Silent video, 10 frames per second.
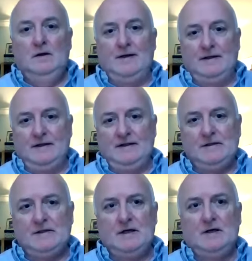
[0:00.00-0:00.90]
Okay,
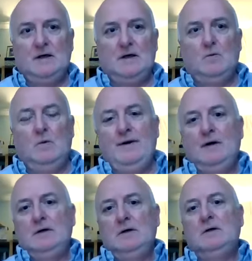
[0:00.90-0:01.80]
guys, we
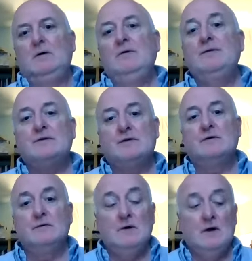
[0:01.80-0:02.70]
are on
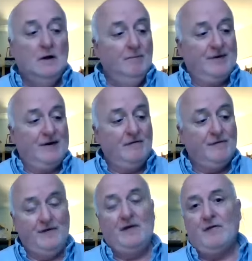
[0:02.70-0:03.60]
to the
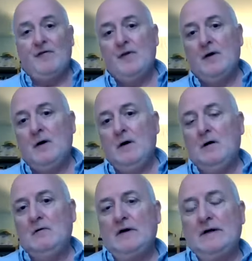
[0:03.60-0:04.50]
5th
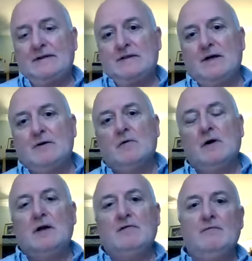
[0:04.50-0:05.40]
of our 10 or
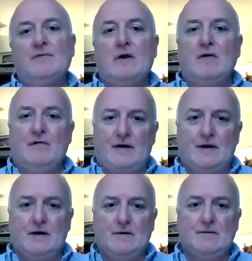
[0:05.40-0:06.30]
11
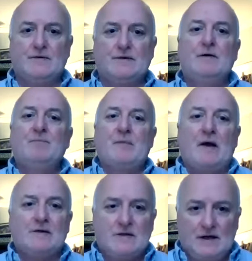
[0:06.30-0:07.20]
videos
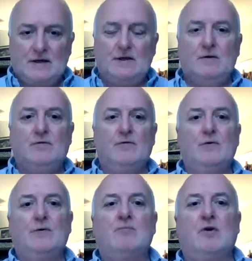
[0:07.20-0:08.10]
taking you
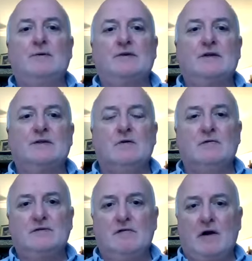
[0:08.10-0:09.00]
through the process
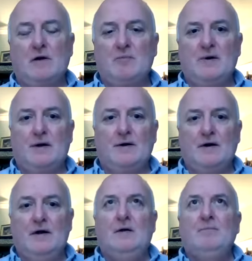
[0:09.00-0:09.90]
of developing
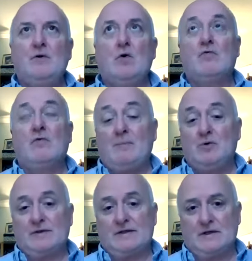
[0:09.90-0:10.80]
your
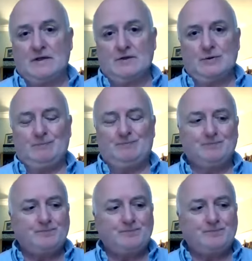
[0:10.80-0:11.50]
rapport de stage.